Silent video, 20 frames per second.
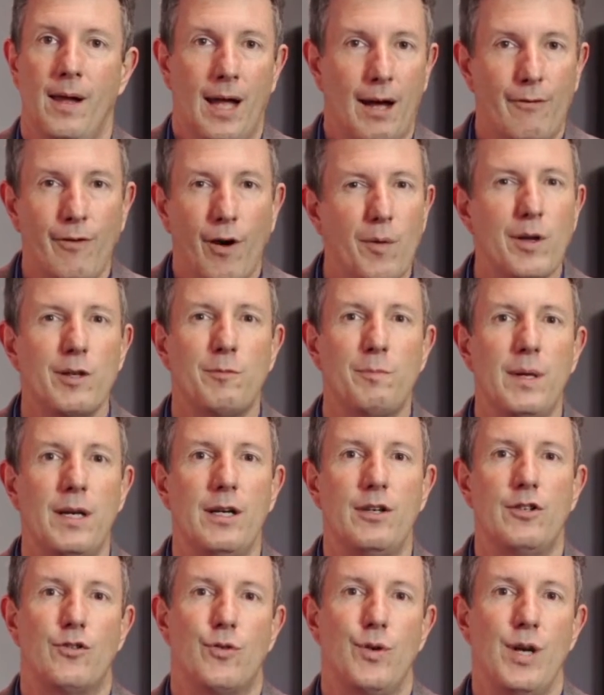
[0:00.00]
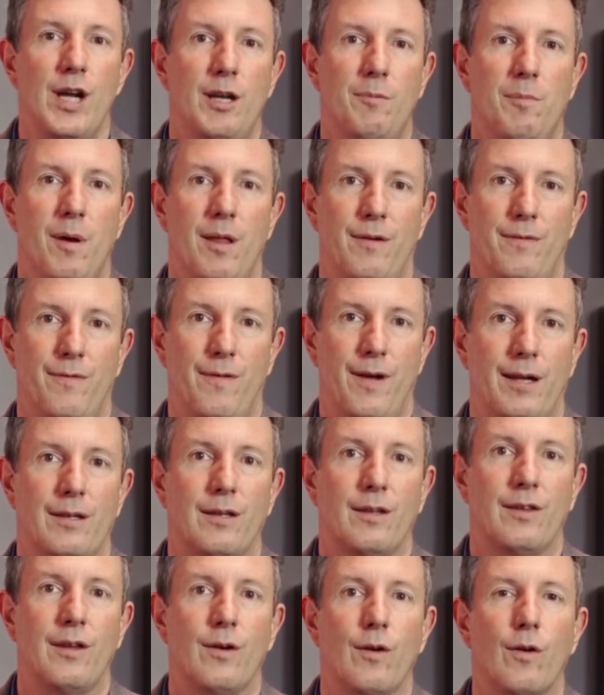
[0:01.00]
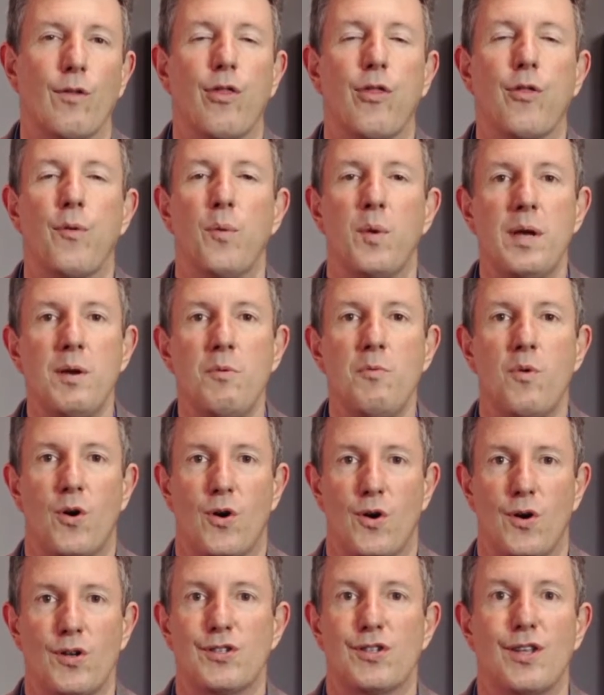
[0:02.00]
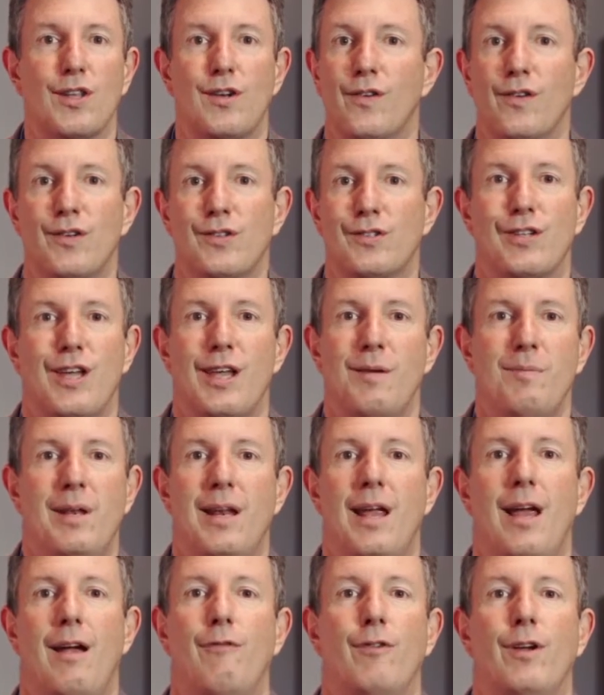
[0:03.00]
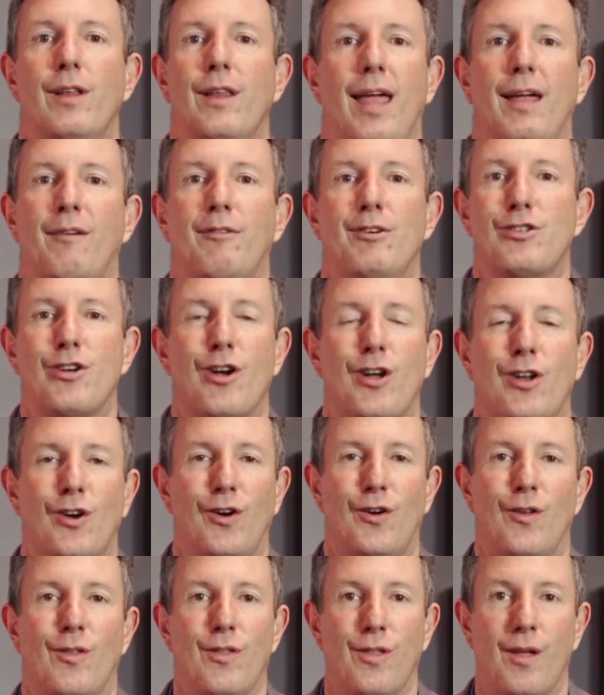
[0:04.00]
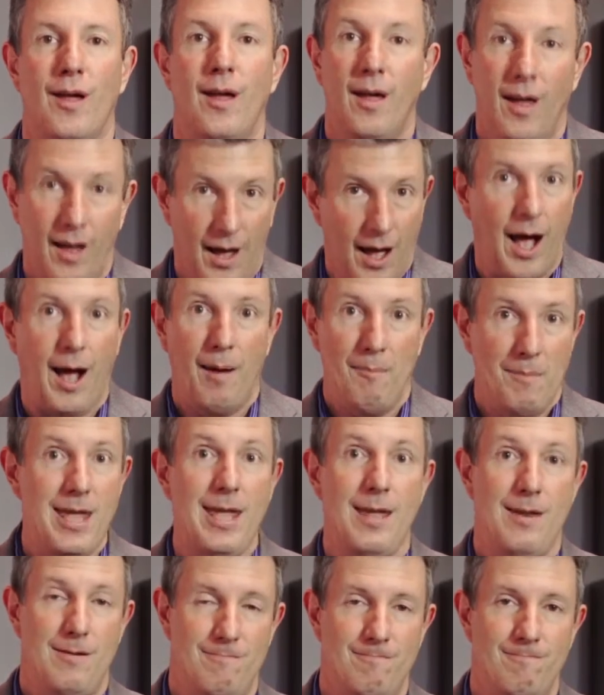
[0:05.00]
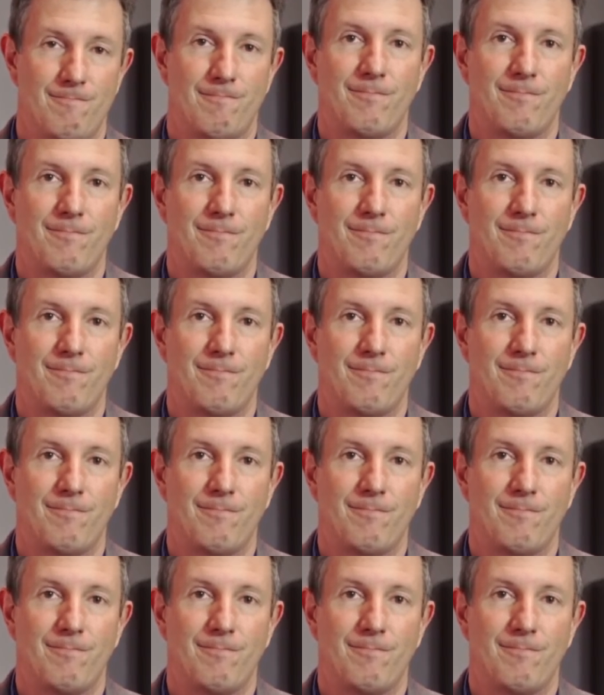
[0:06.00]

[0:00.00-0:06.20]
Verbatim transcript: I've always been intrigued by the fact that there are three words that are the same in every language on earth Amen